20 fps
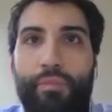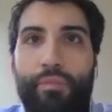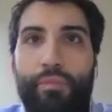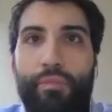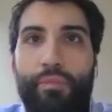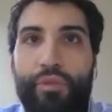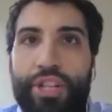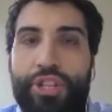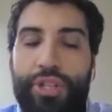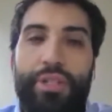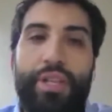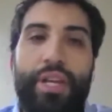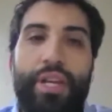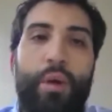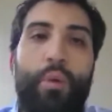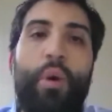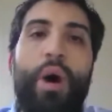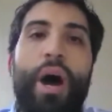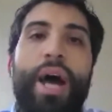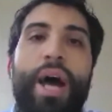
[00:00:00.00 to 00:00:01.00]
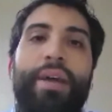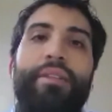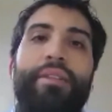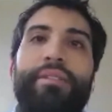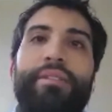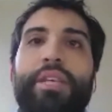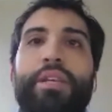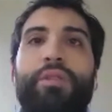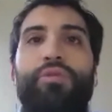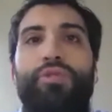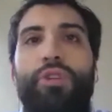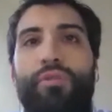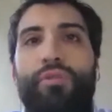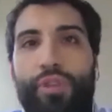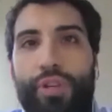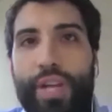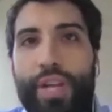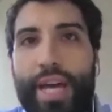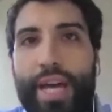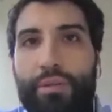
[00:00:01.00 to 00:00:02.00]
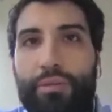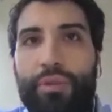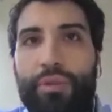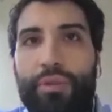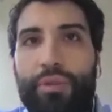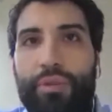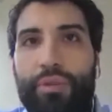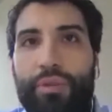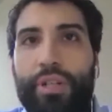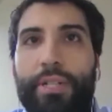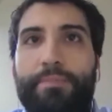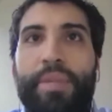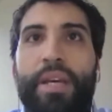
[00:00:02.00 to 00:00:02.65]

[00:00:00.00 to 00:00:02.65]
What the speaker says: reach the required status of the network.